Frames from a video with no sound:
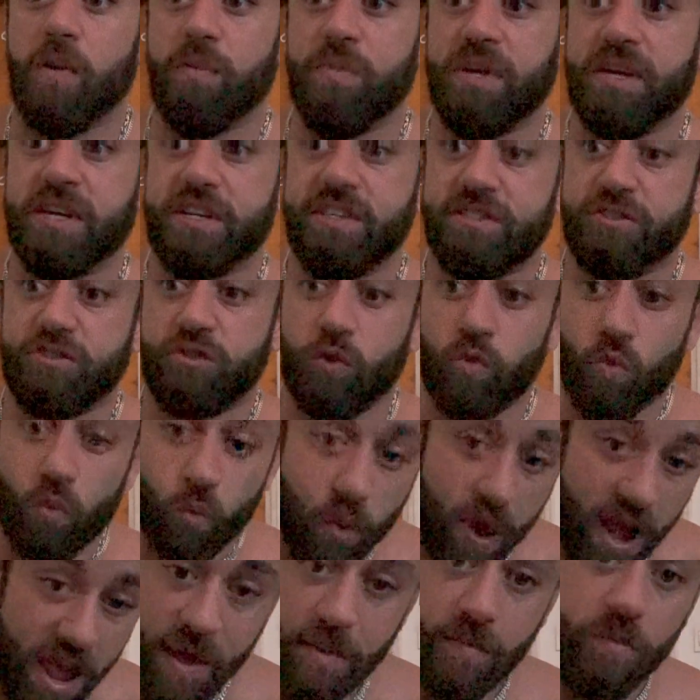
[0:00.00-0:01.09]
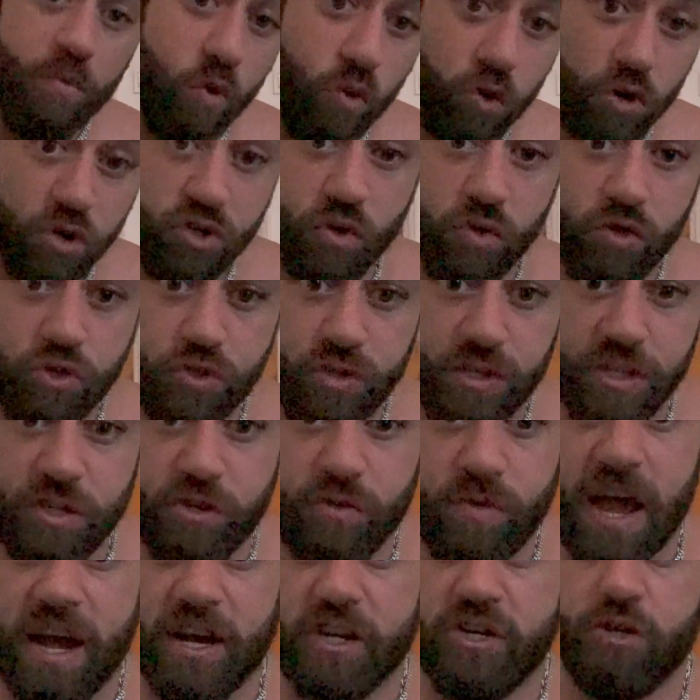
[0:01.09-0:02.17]
because there's a way more social
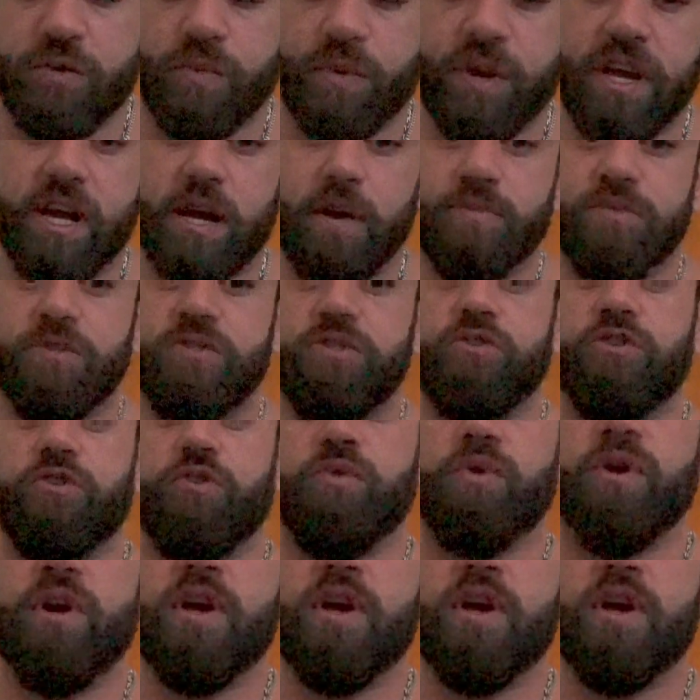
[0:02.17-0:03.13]
interaction when it comes to